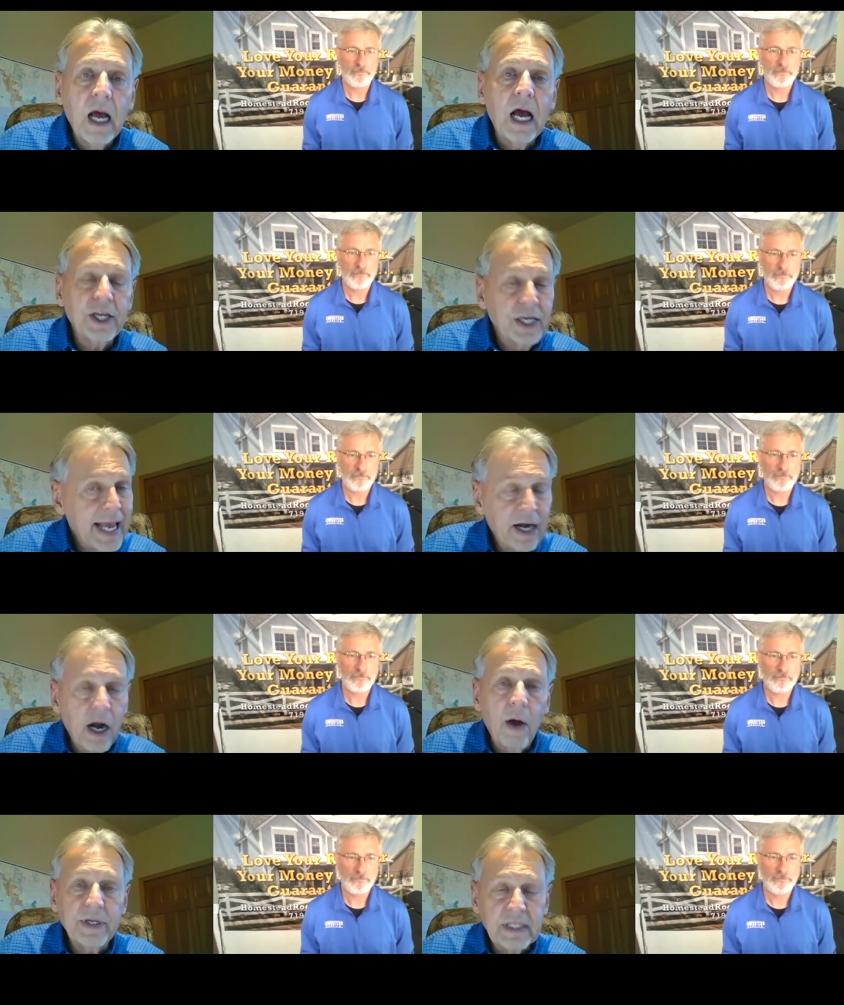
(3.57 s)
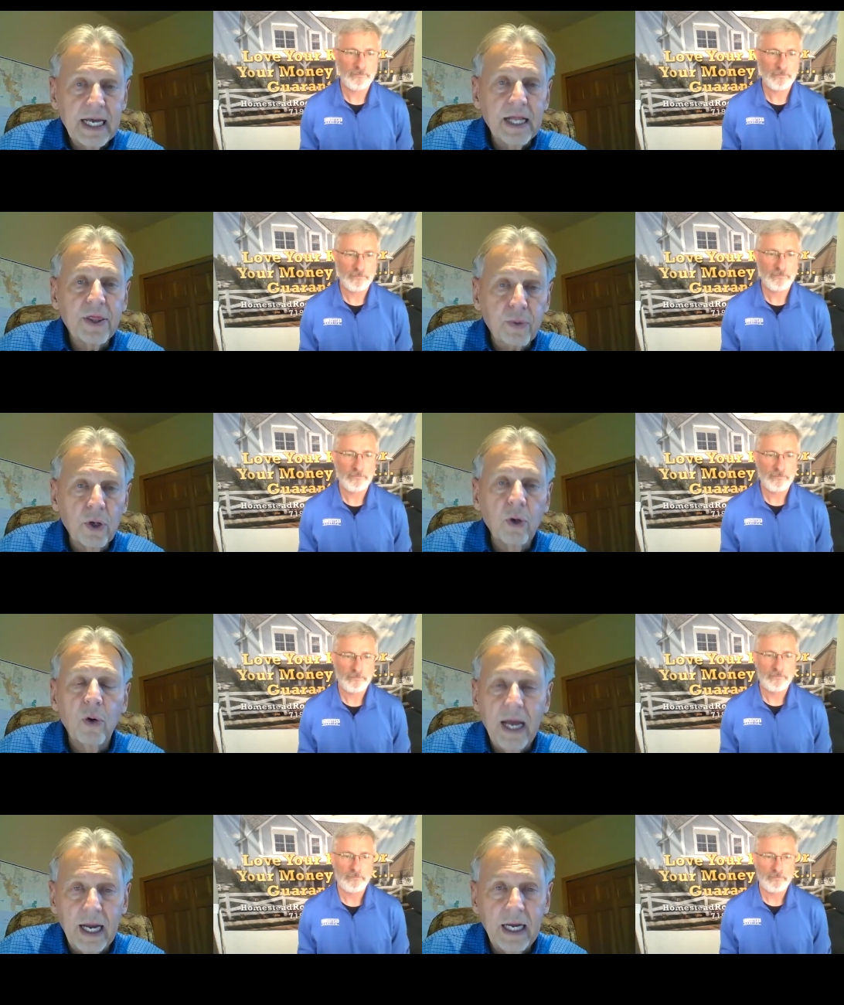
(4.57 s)
Speaker 1: Uh, you can't always get
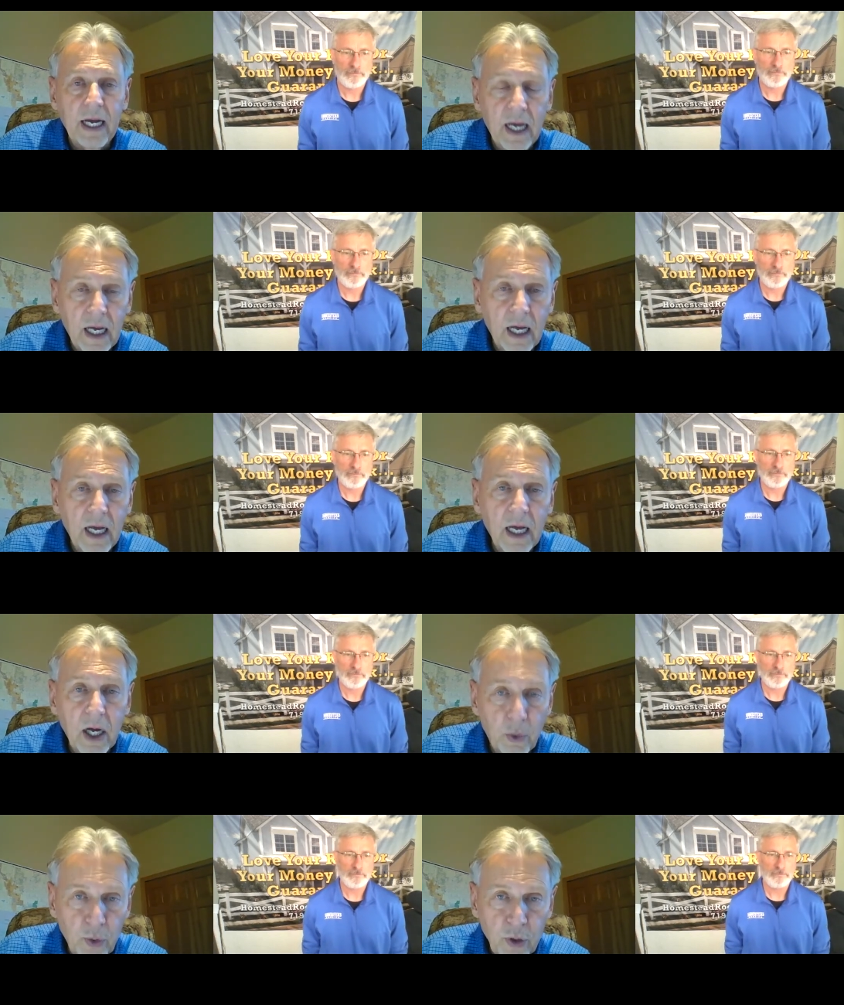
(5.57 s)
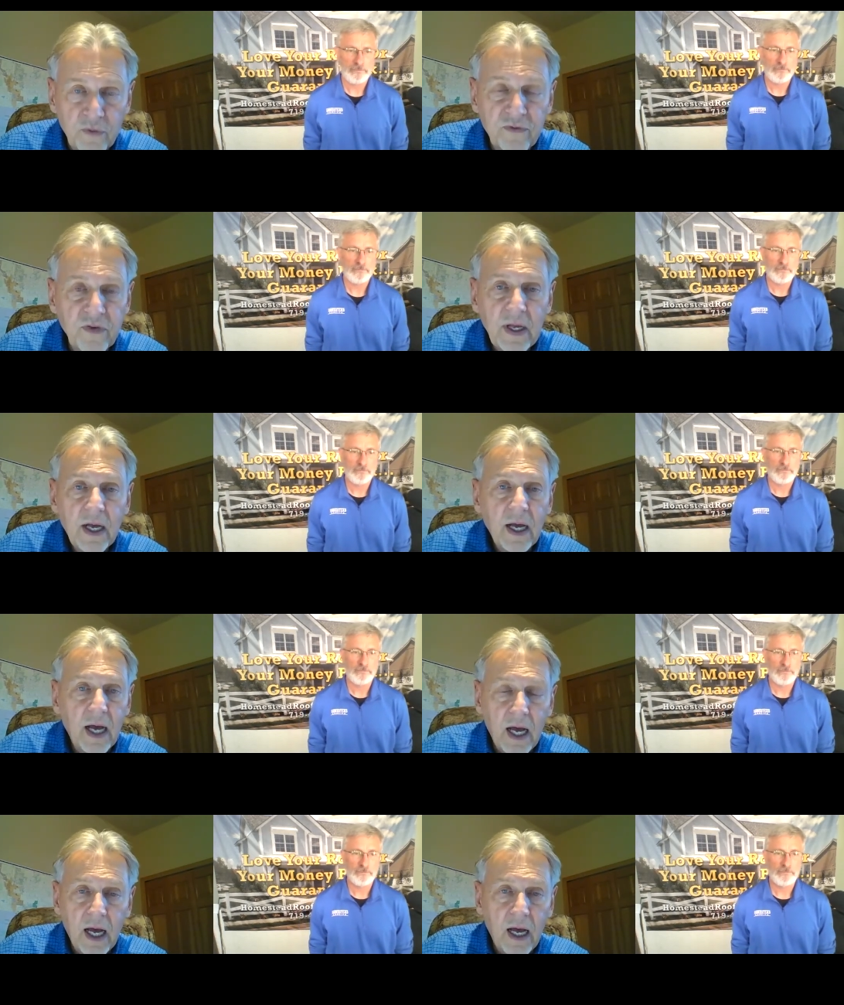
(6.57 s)
through a, uh, a, a roof uh,
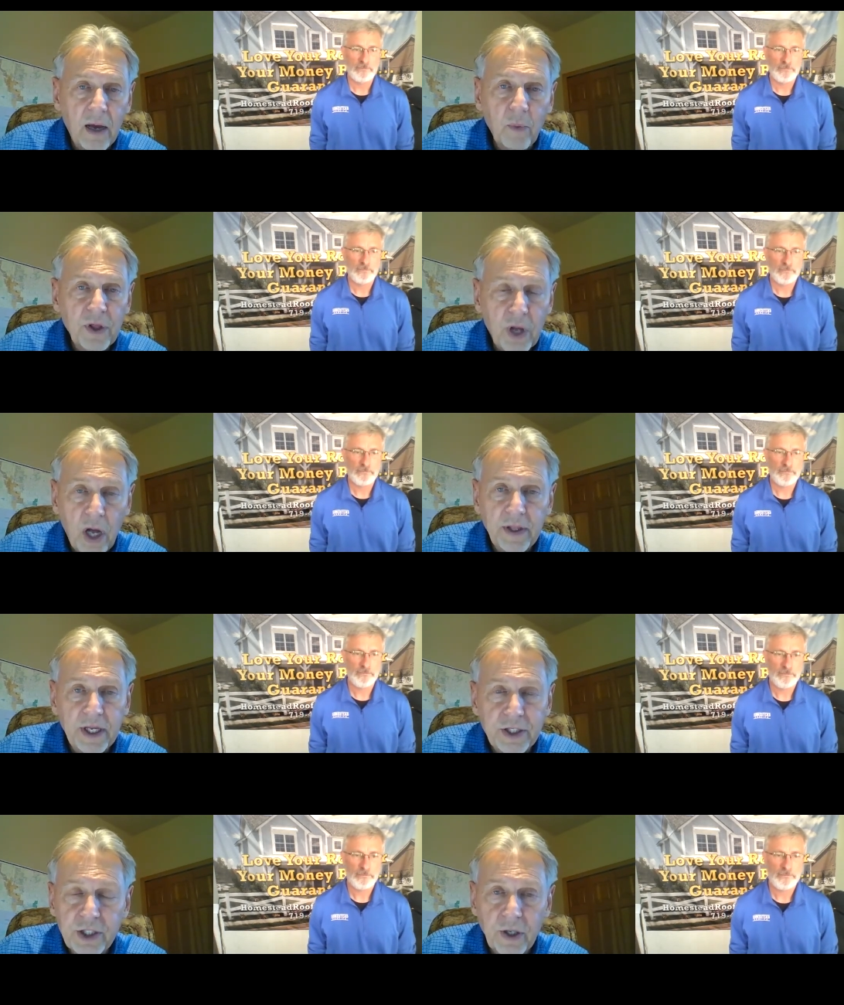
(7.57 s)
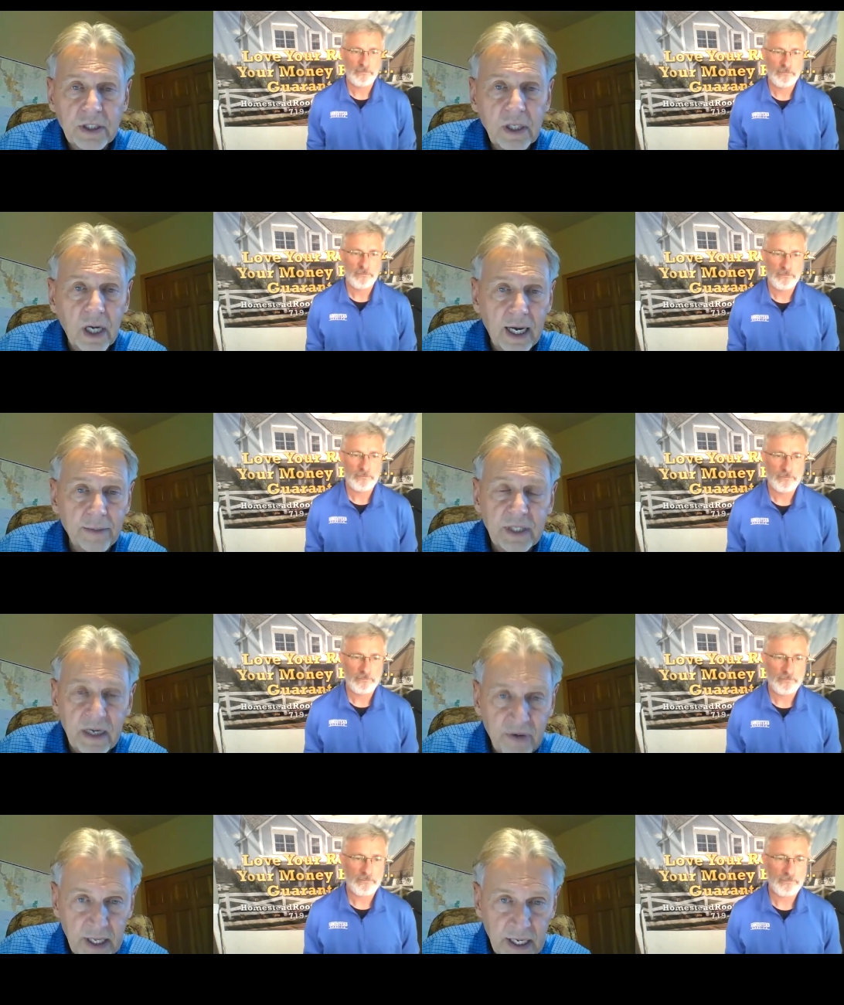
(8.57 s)
um, with all the insurance claims and
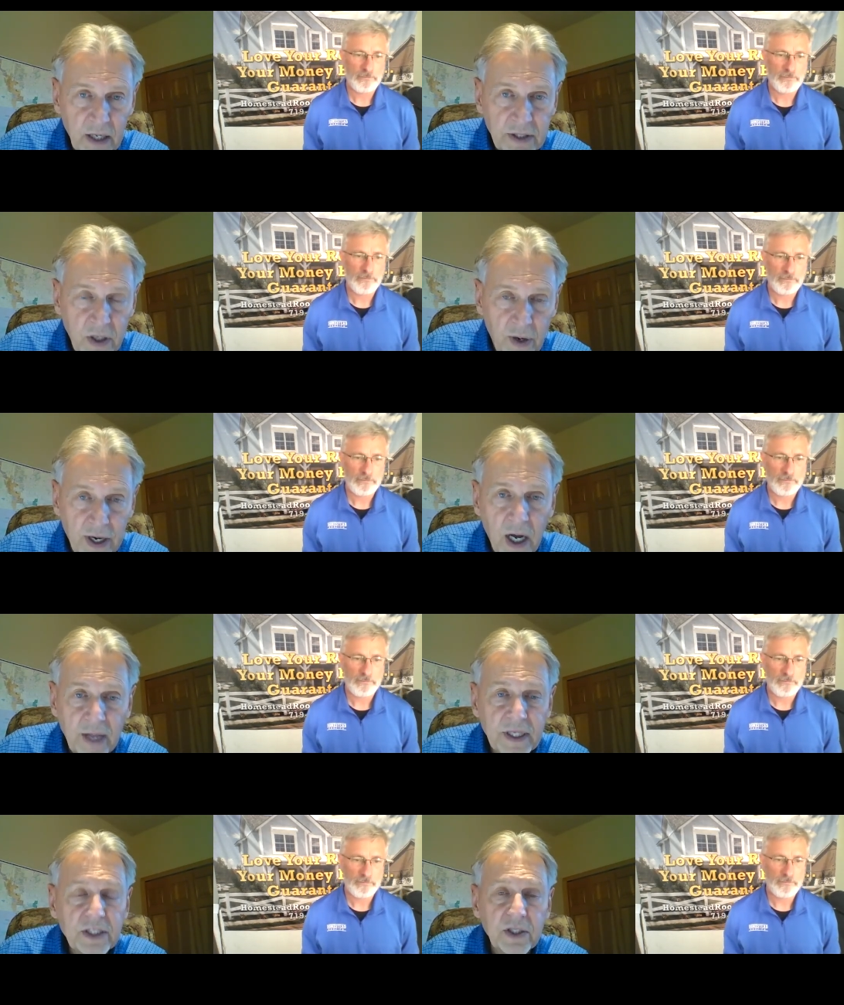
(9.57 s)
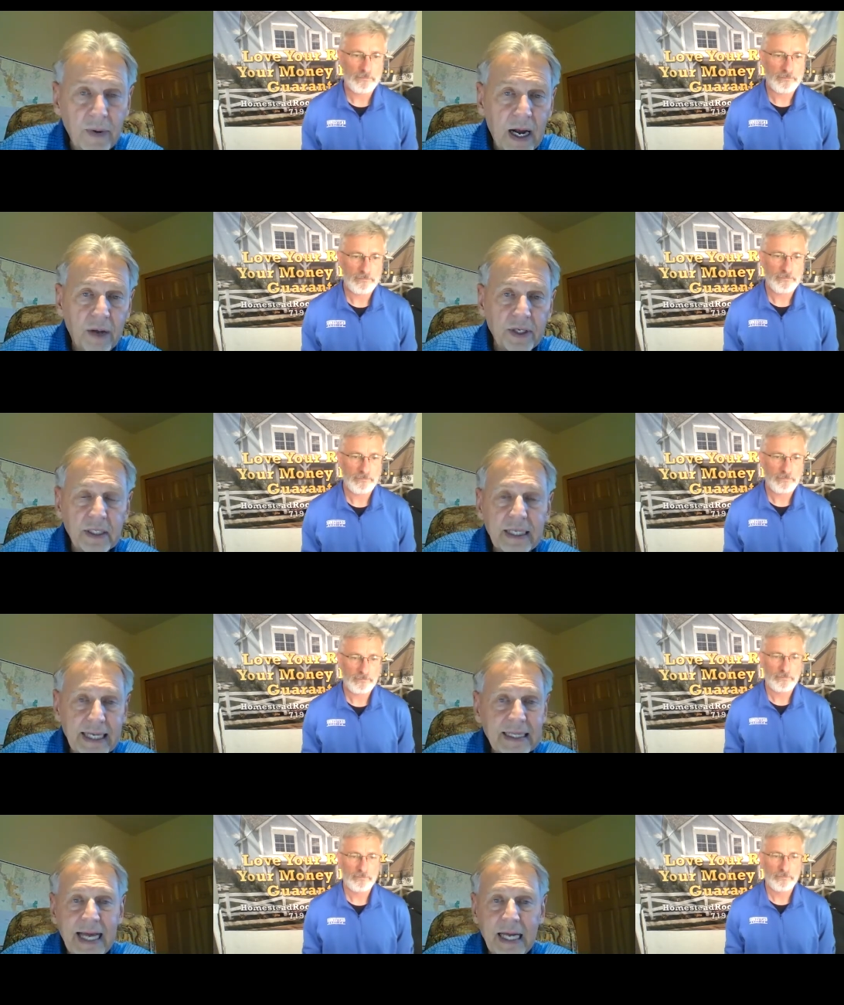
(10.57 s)
everything else going on that surround it to
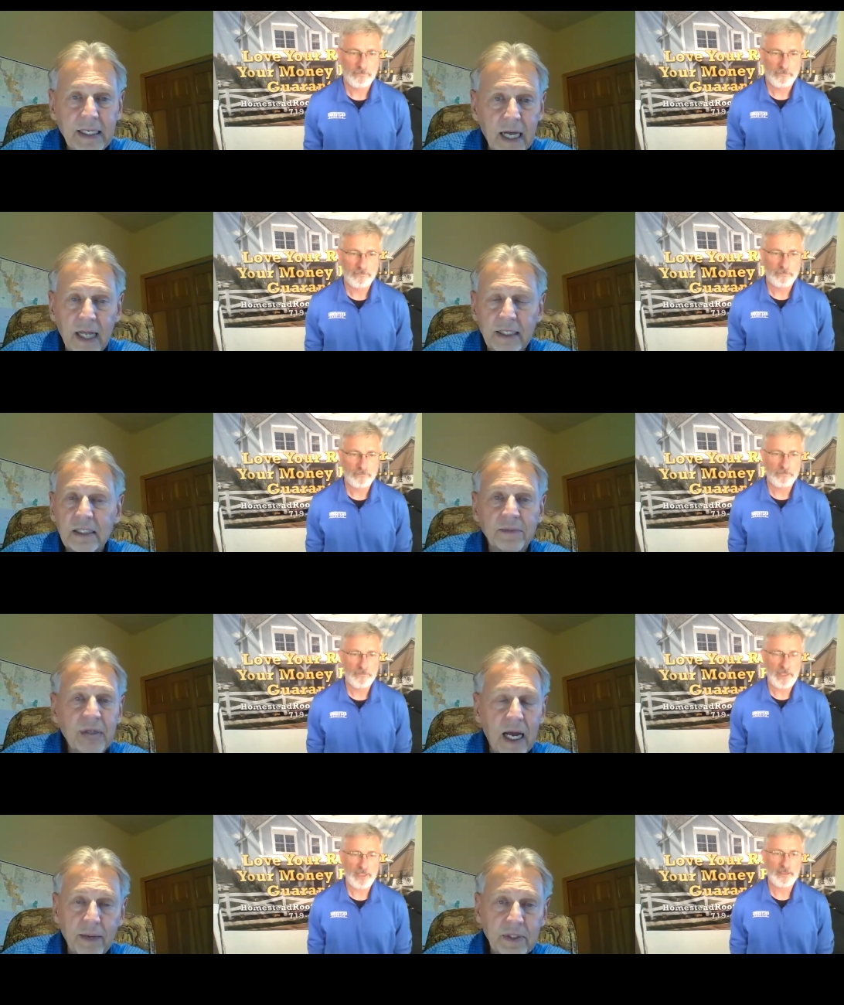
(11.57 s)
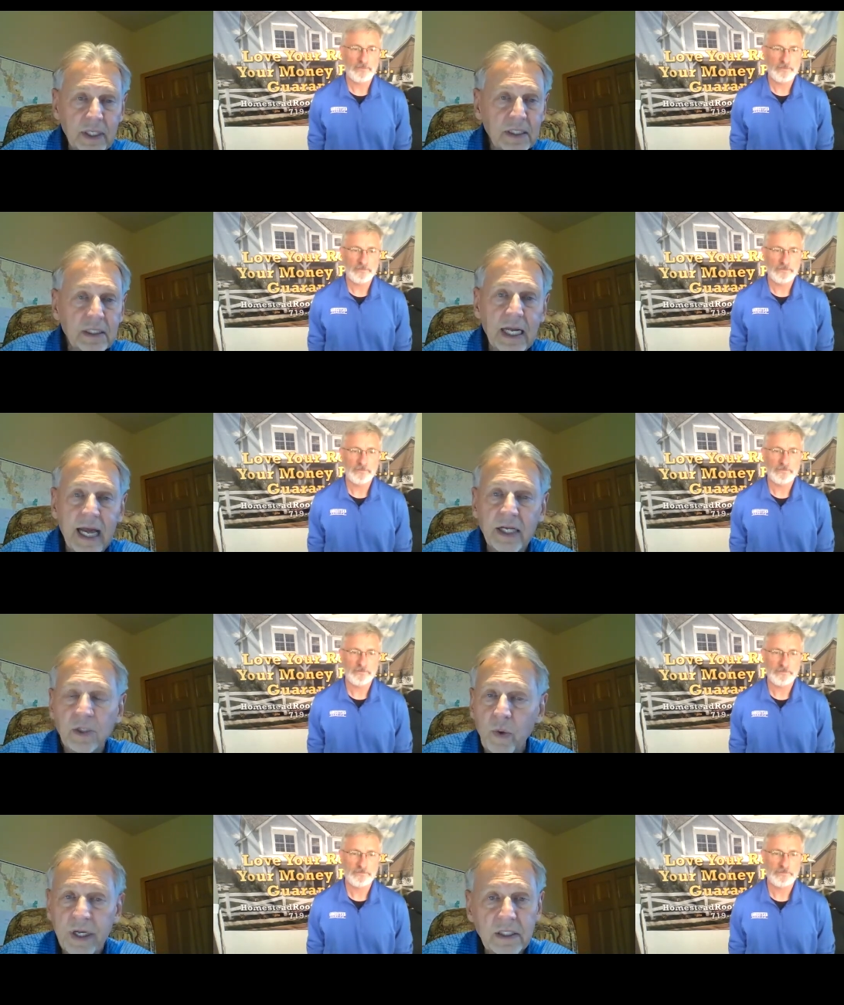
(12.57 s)
get that done. Sometimes yeah. it's
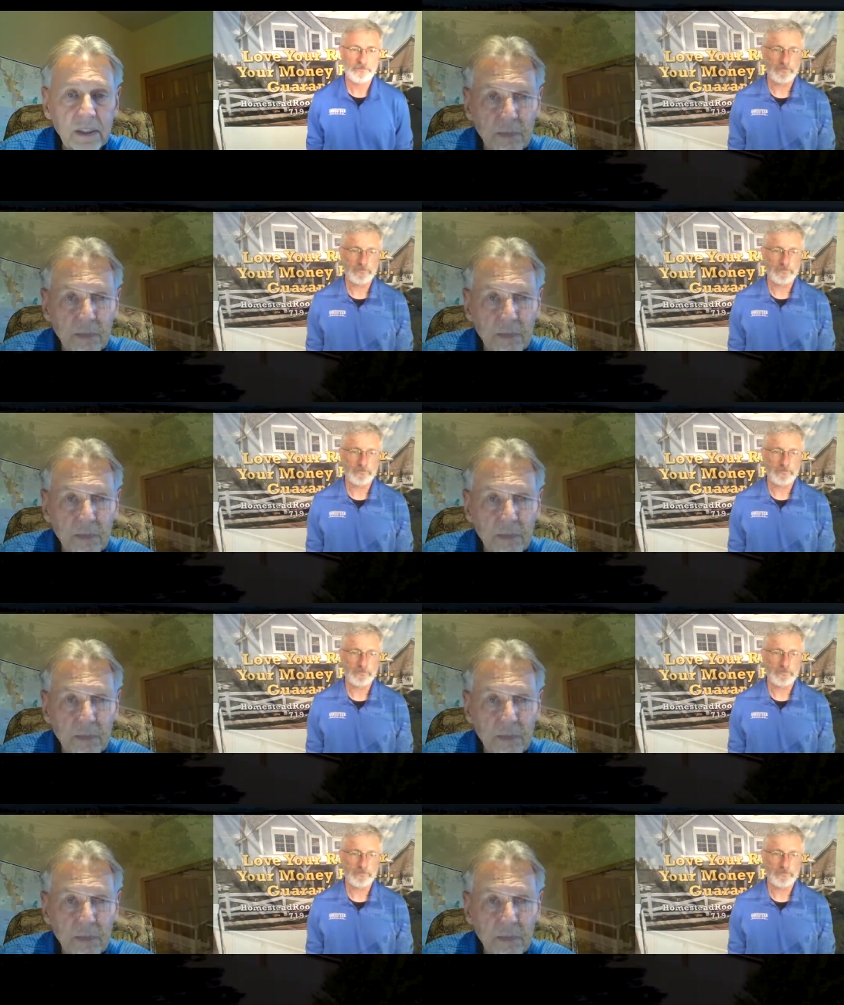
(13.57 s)
days, weeks, and